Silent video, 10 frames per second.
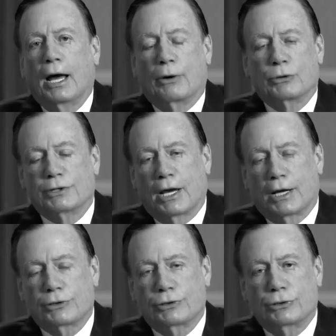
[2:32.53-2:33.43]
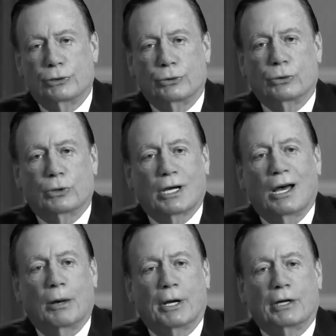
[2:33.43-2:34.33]
I was asked to
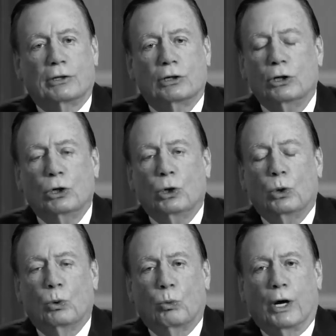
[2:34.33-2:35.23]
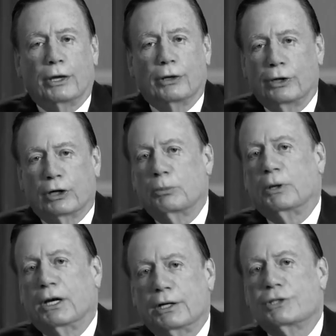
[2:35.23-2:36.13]
comment whether there could
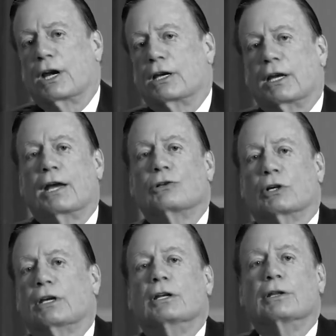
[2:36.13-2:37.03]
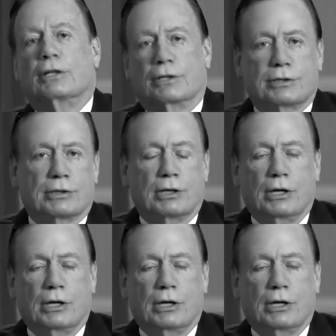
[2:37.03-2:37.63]
be any psychiatric illness,